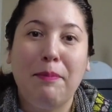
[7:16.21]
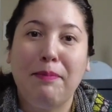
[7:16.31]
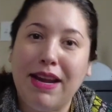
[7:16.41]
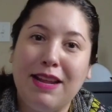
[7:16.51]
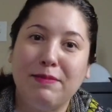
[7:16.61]

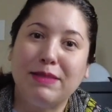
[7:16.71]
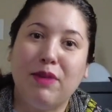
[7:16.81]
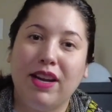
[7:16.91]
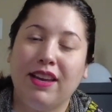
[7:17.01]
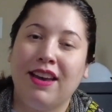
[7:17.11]
My name is
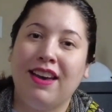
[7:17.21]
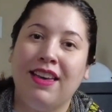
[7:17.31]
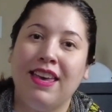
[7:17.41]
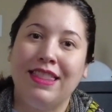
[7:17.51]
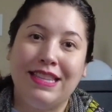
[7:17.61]
Monica
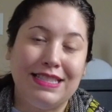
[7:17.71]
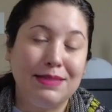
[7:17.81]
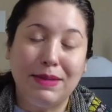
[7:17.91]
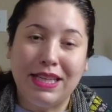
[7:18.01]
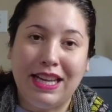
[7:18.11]
and this
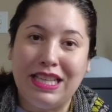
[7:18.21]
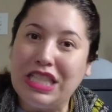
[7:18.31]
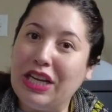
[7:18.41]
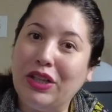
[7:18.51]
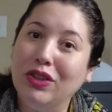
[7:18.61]
is my knitting
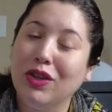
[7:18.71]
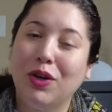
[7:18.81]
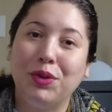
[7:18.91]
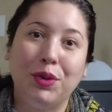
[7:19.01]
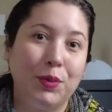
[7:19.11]
channel
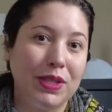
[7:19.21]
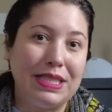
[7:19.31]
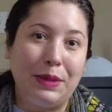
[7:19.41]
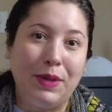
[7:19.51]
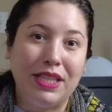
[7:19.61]
called The
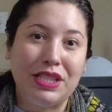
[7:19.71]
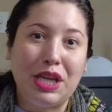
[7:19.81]
Worsted Witch,